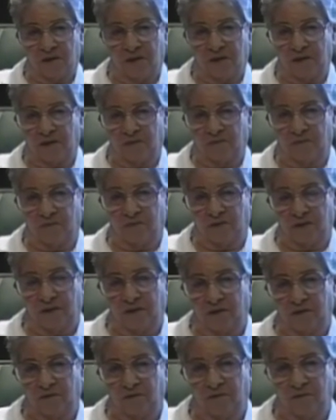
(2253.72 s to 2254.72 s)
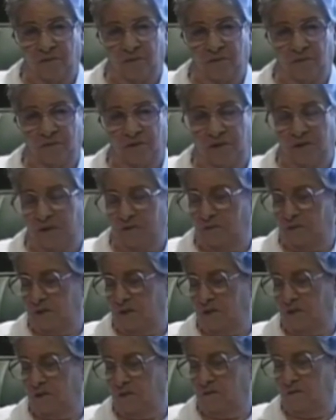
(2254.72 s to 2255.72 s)
I don't, I don't remember him at
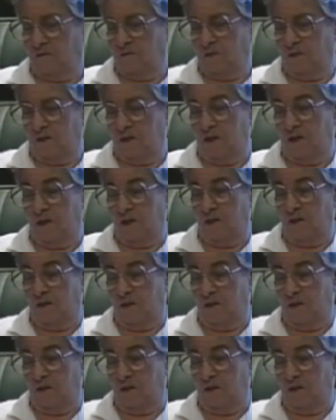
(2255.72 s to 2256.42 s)
all. He,